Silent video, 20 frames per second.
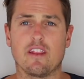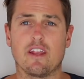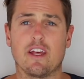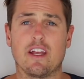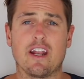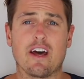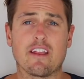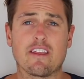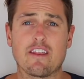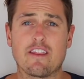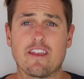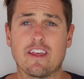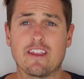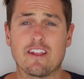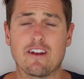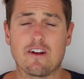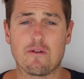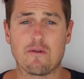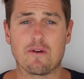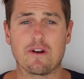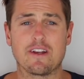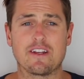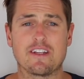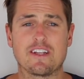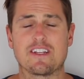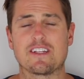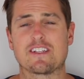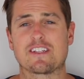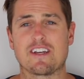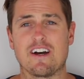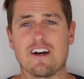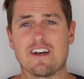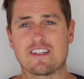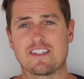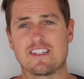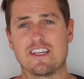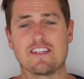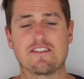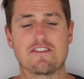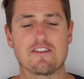Another thing that I wanted to
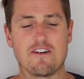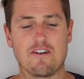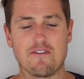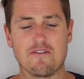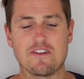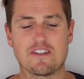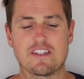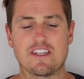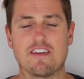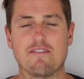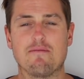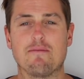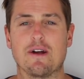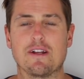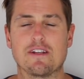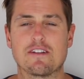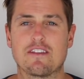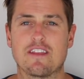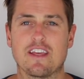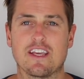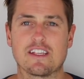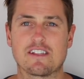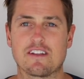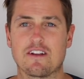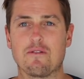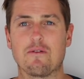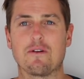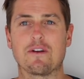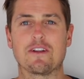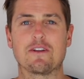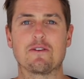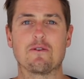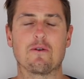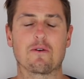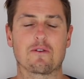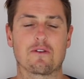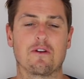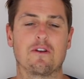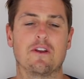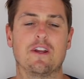discuss, there's obviously a bunch of things that I wanted to
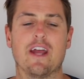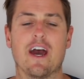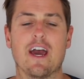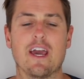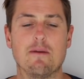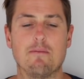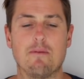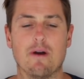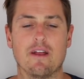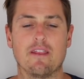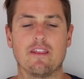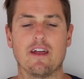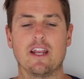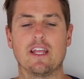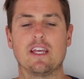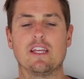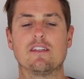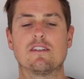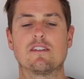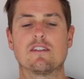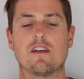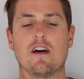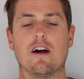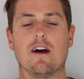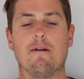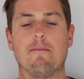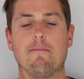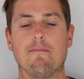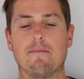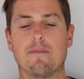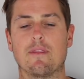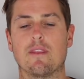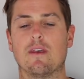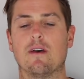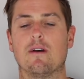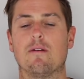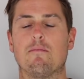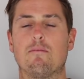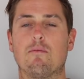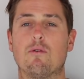talk through today, but that is
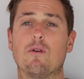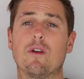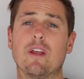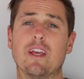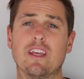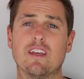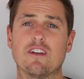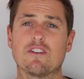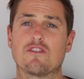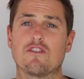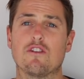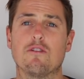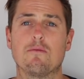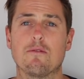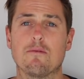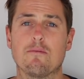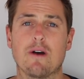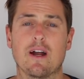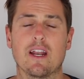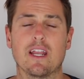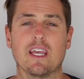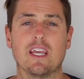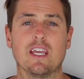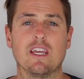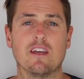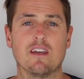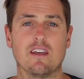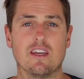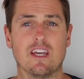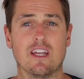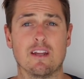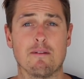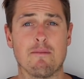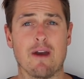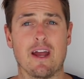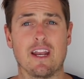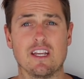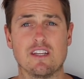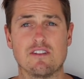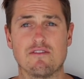putting your super money in a
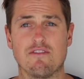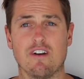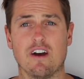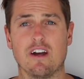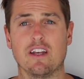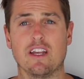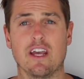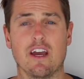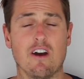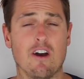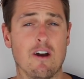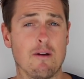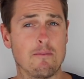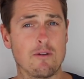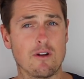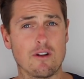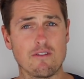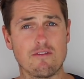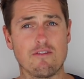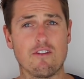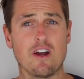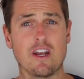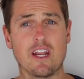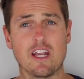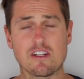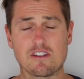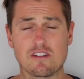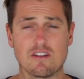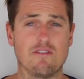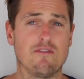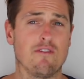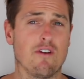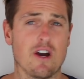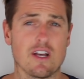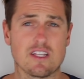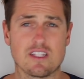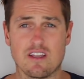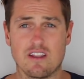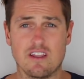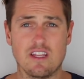managed fund. Now, I'm not a financial
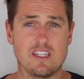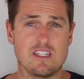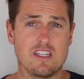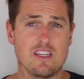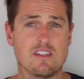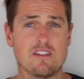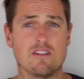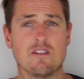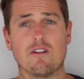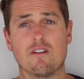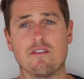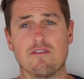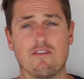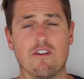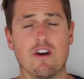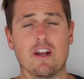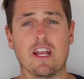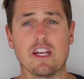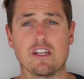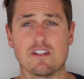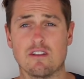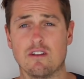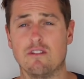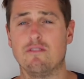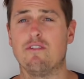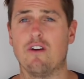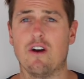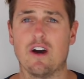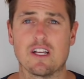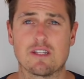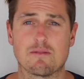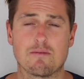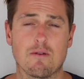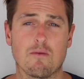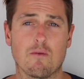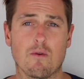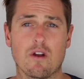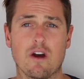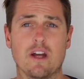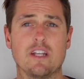advisor. This is not financial advice, but
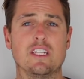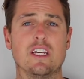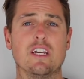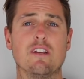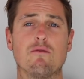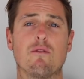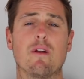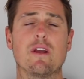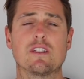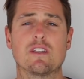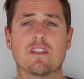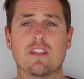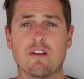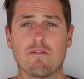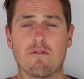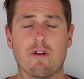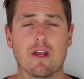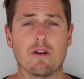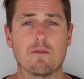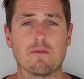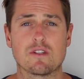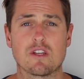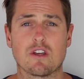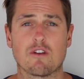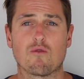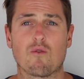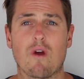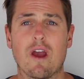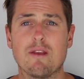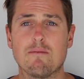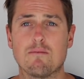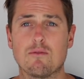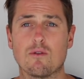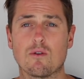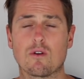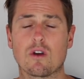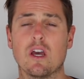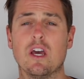what I did recently read was a great book.